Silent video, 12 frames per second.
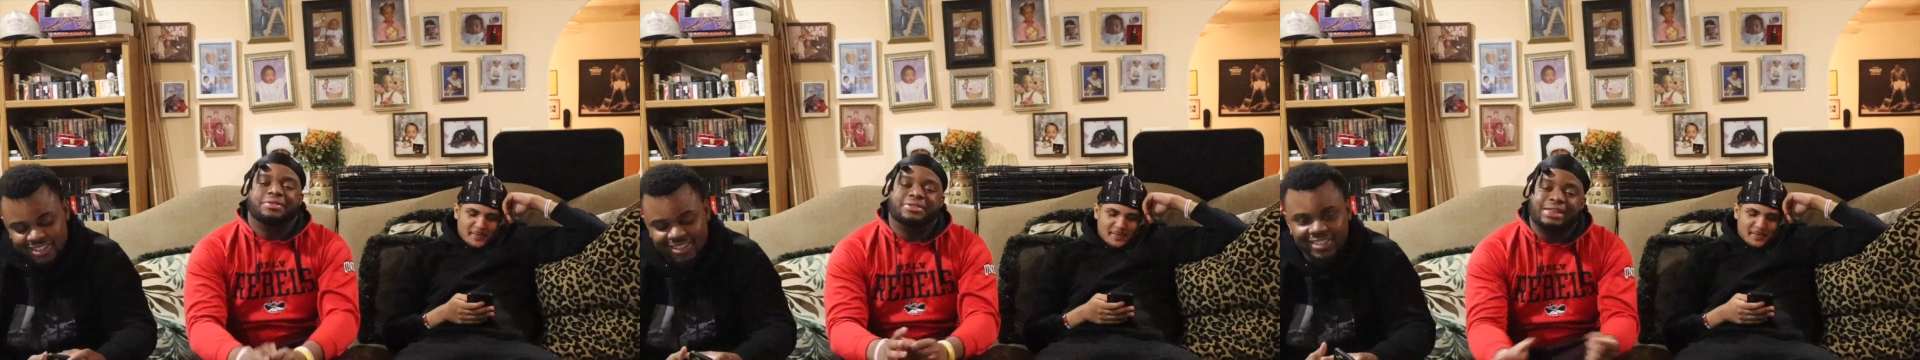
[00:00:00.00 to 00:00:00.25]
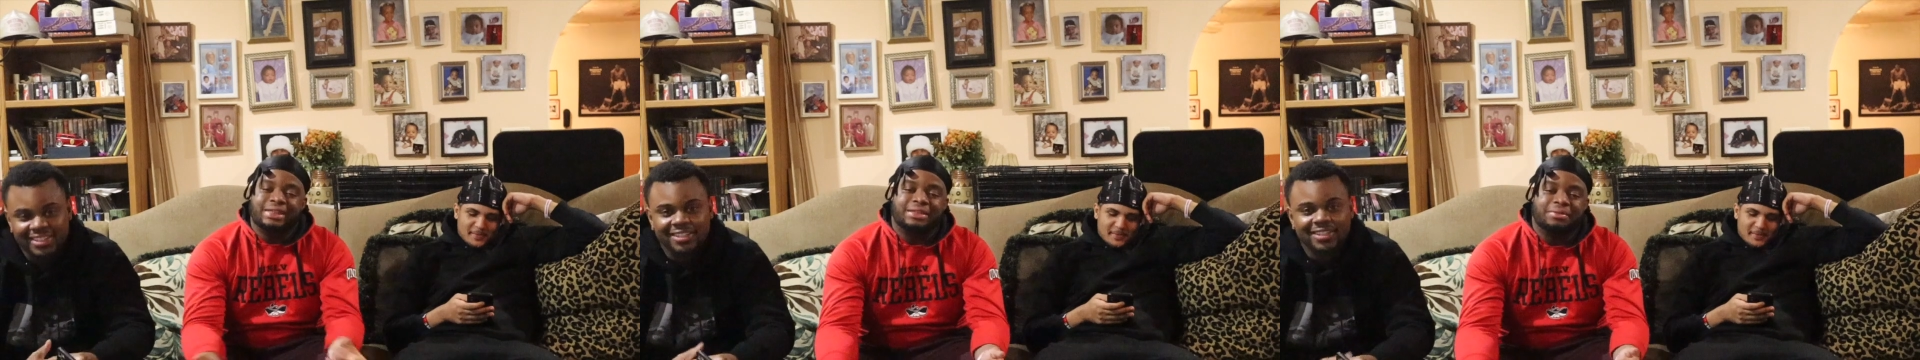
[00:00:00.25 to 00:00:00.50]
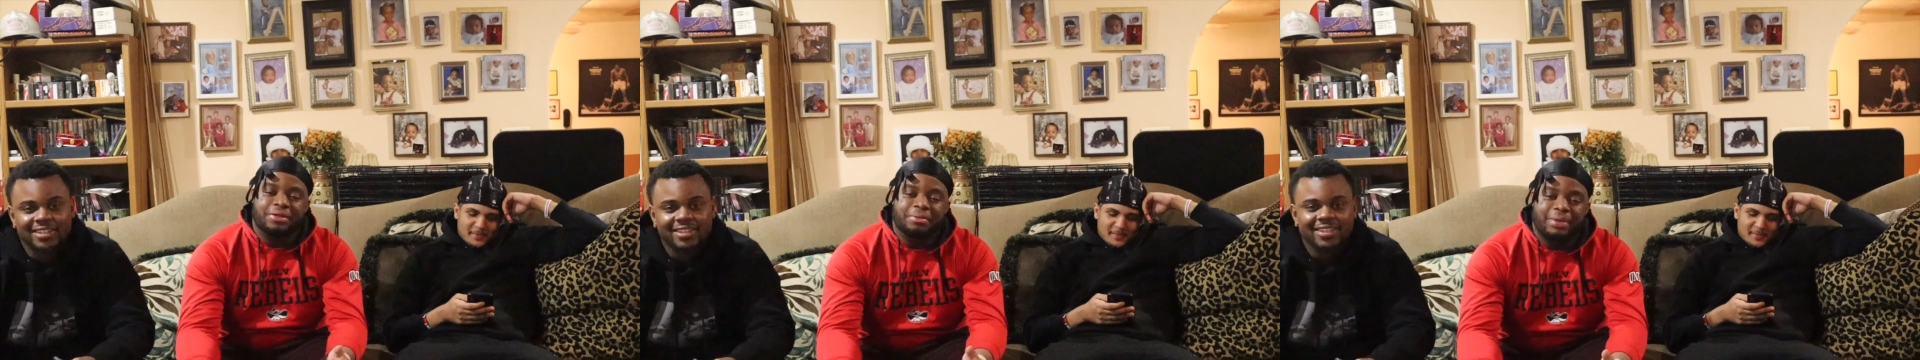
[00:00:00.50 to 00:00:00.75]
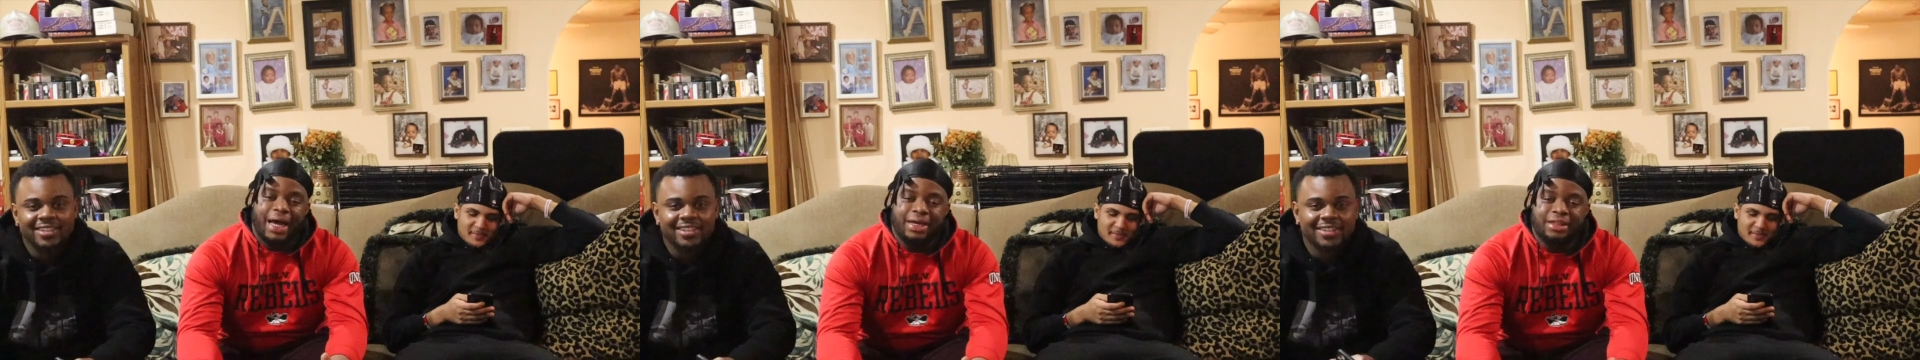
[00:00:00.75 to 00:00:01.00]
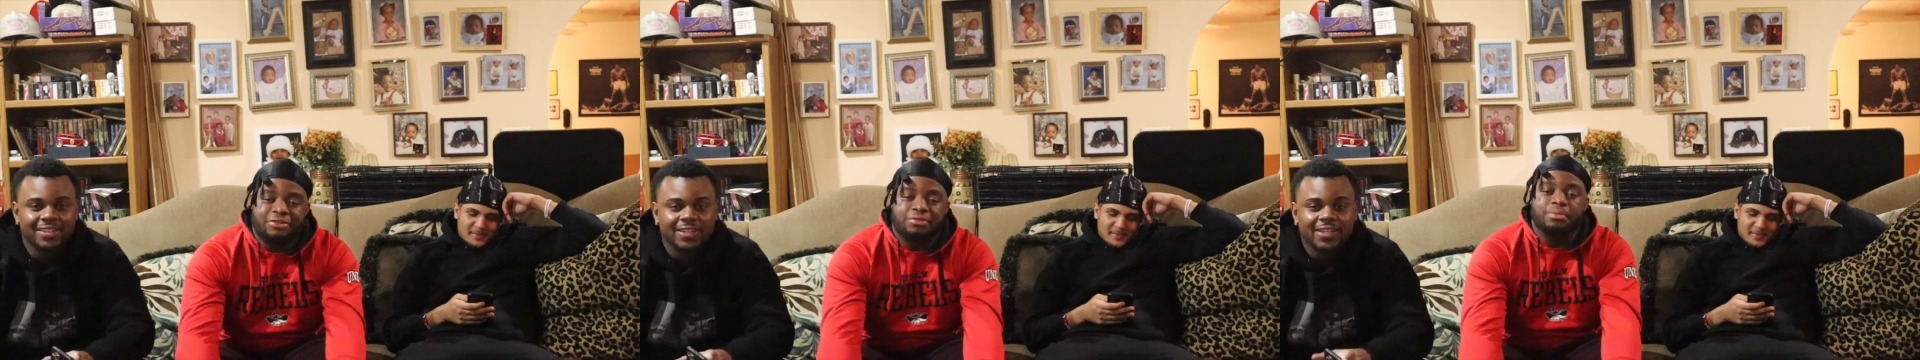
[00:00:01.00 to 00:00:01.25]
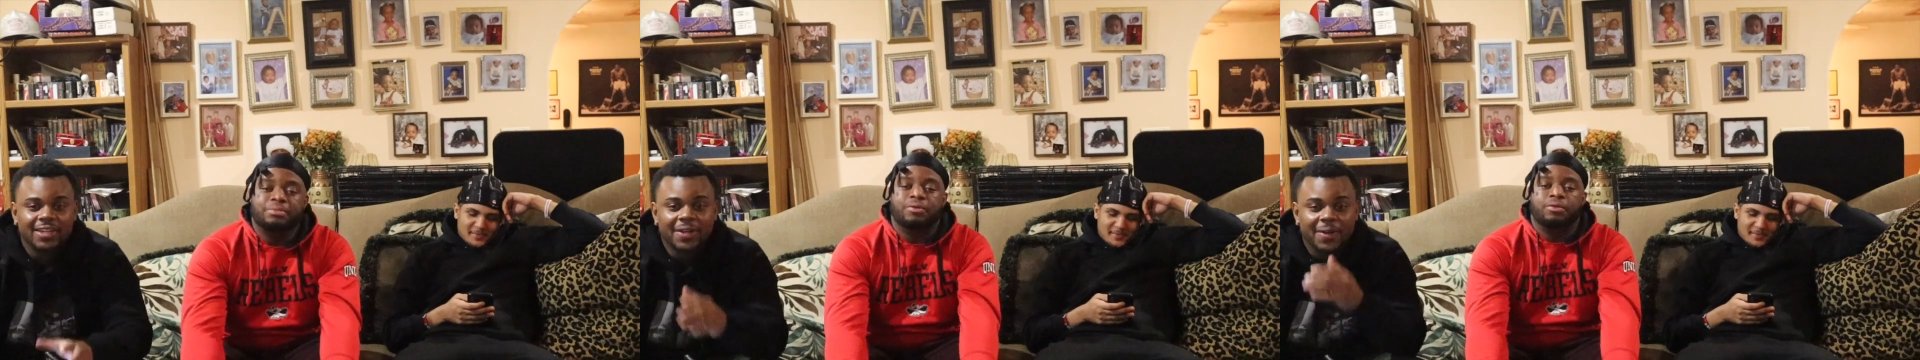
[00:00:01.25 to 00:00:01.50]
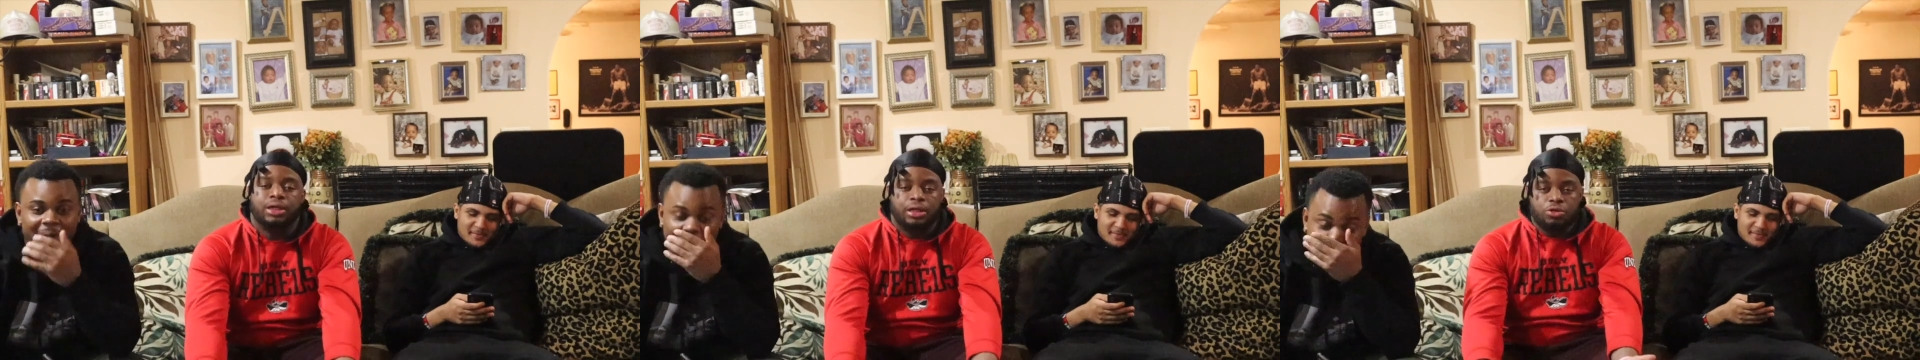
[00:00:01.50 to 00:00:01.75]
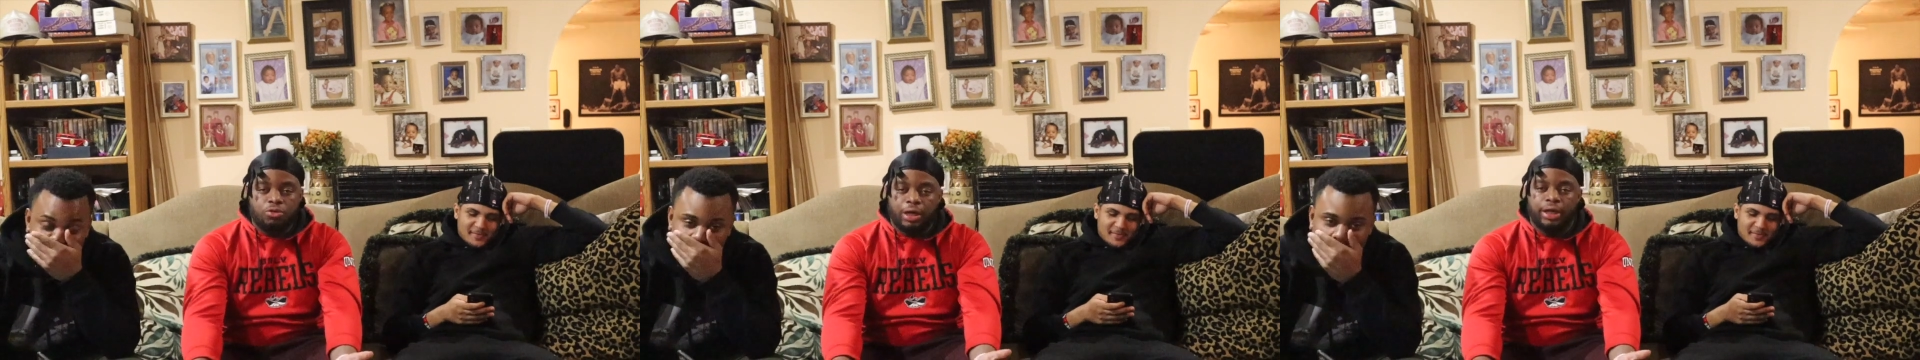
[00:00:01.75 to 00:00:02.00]
Speaker 1: We're gonna see some little baddies from around
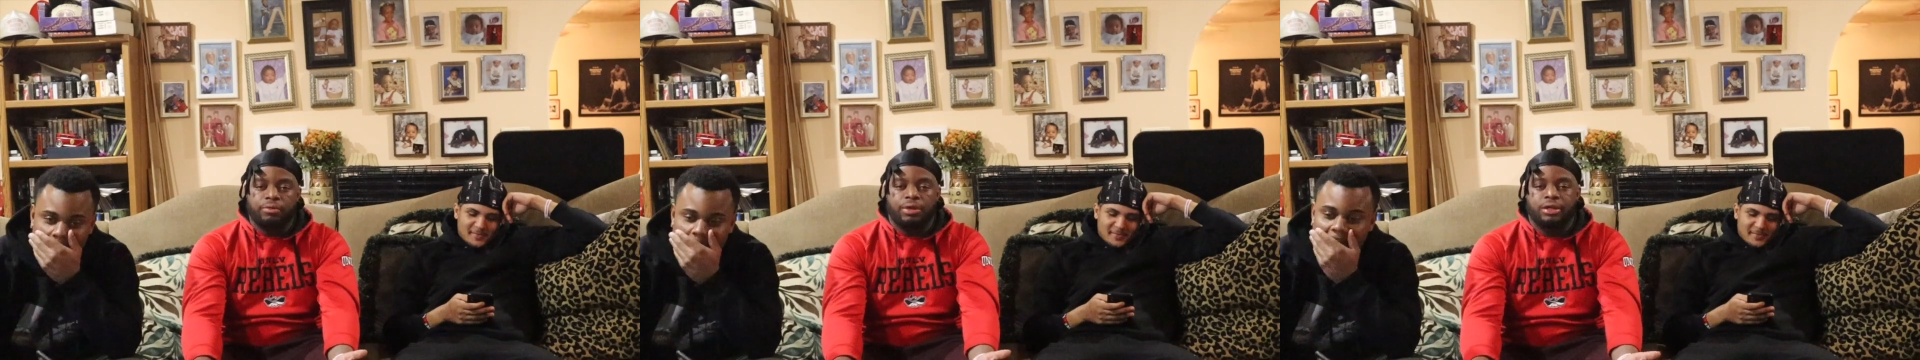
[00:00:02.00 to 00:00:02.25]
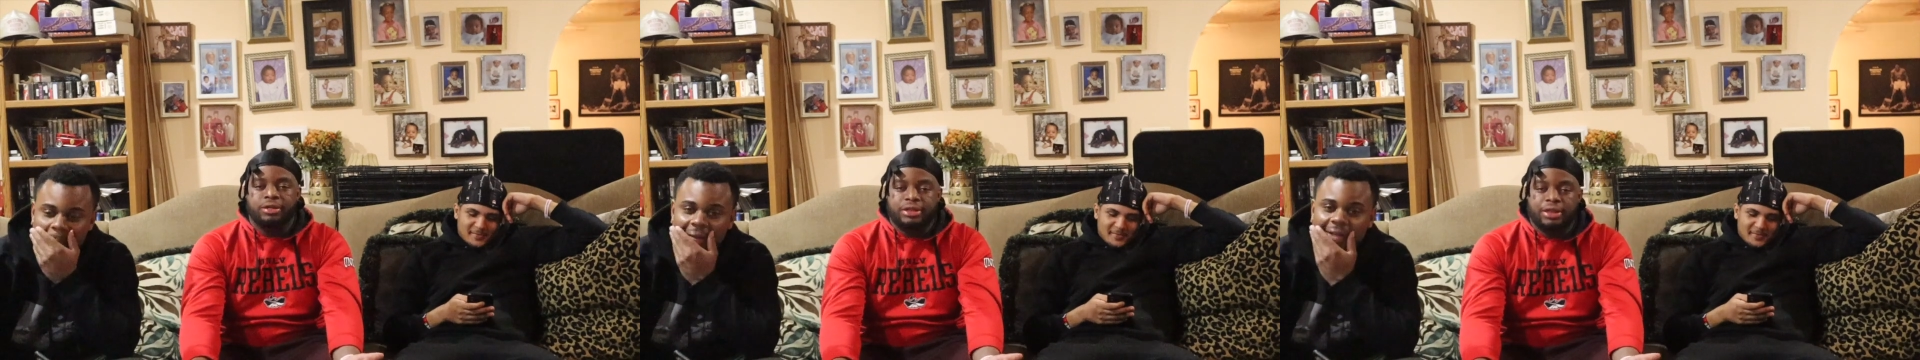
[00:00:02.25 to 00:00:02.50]
the way, around the